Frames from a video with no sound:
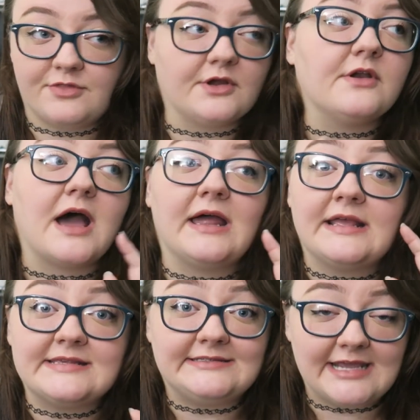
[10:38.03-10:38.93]
They're not
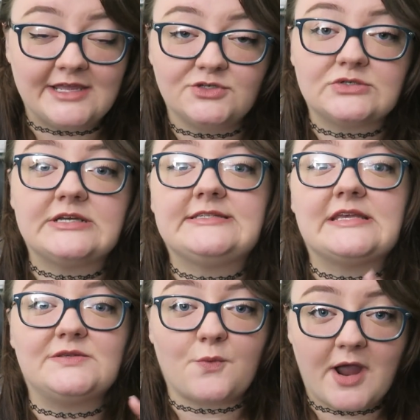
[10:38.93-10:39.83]
as dangerous
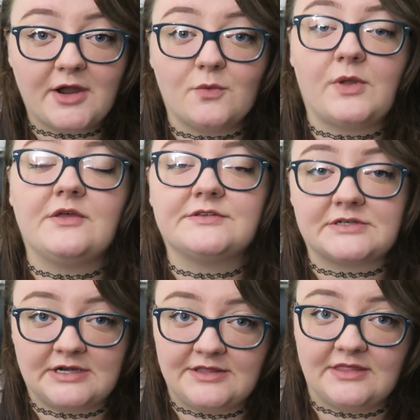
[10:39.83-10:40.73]
as wire wheels or
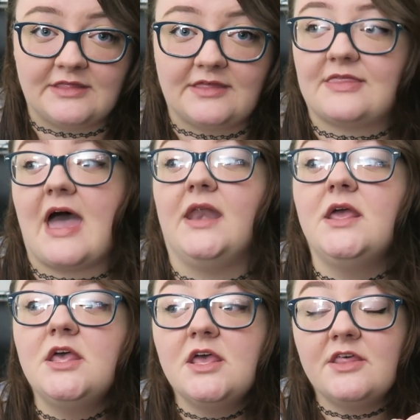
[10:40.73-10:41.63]
anything like that.
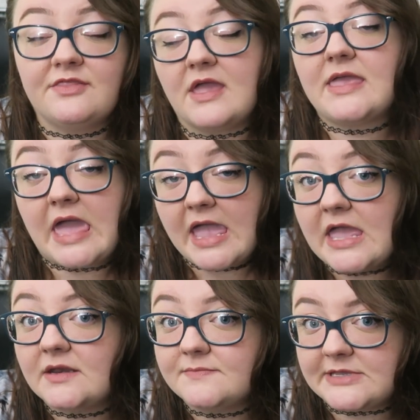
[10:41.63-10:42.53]
They
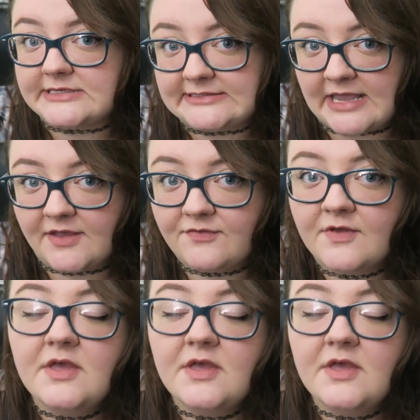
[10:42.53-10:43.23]
can be safe.